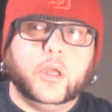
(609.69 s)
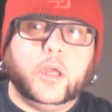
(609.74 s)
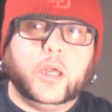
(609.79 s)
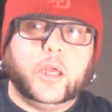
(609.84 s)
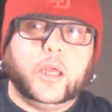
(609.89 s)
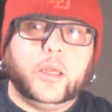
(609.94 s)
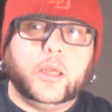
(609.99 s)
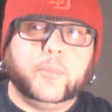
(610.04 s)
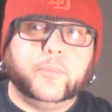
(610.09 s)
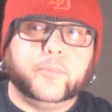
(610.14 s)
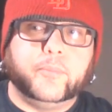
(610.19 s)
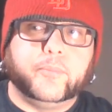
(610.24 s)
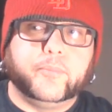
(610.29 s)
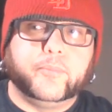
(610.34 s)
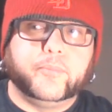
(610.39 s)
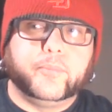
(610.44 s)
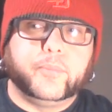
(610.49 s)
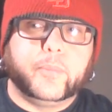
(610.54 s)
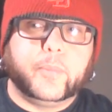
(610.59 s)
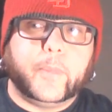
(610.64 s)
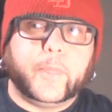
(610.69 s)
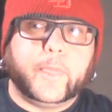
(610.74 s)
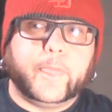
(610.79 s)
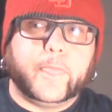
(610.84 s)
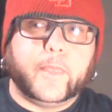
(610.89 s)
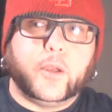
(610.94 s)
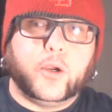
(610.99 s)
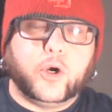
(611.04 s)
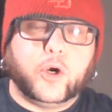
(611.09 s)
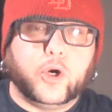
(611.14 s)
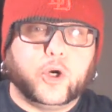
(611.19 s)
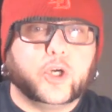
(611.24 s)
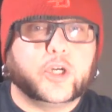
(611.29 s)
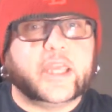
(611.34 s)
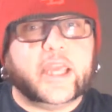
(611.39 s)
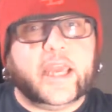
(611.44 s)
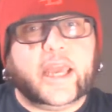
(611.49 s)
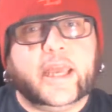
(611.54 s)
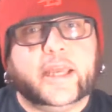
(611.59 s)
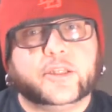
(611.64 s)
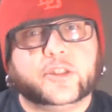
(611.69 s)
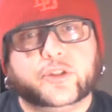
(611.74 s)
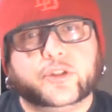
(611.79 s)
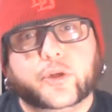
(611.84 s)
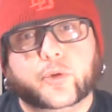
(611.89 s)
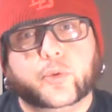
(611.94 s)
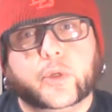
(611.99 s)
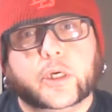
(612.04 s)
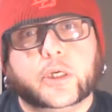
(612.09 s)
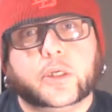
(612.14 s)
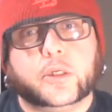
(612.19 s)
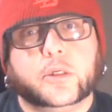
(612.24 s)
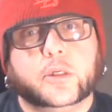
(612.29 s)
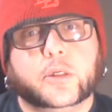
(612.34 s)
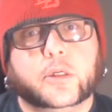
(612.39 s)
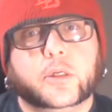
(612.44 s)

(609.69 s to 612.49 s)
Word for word: Um, her cat, Tuna,